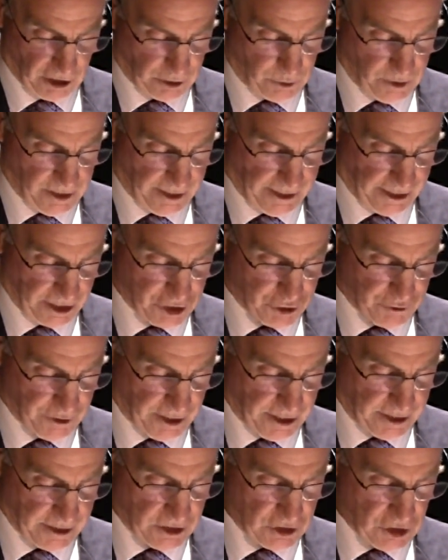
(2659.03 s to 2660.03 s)
including
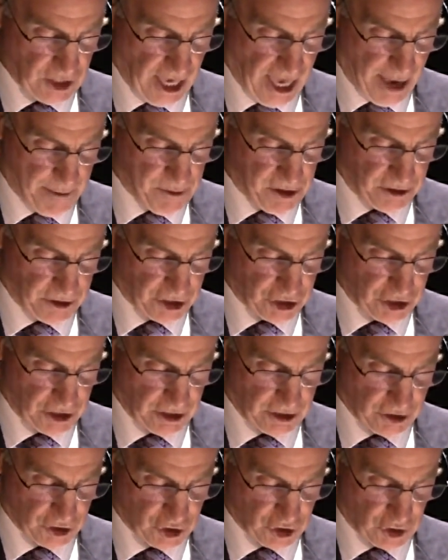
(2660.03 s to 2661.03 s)
extra guns,
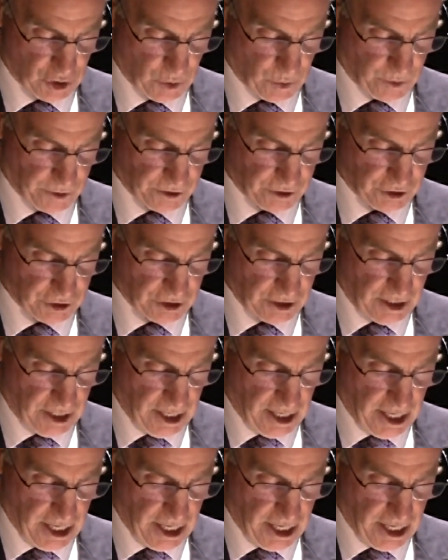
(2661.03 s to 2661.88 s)
ammunition, and stores.